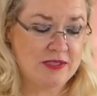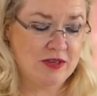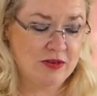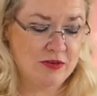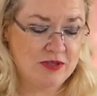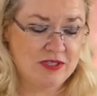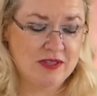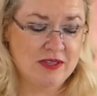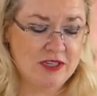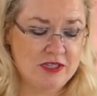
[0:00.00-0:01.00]
So
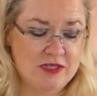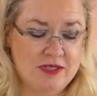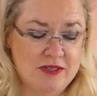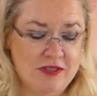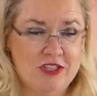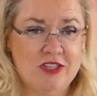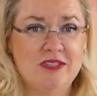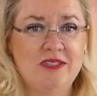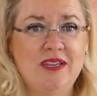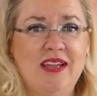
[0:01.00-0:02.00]
delicious,
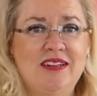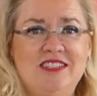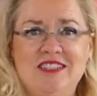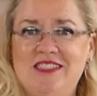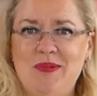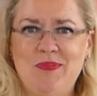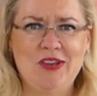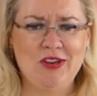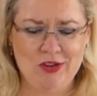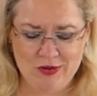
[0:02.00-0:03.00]
delicious, and just
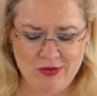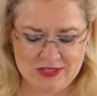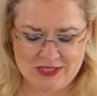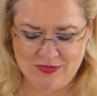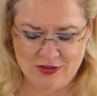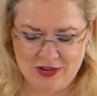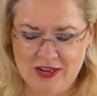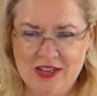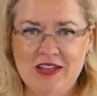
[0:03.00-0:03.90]
something new and different.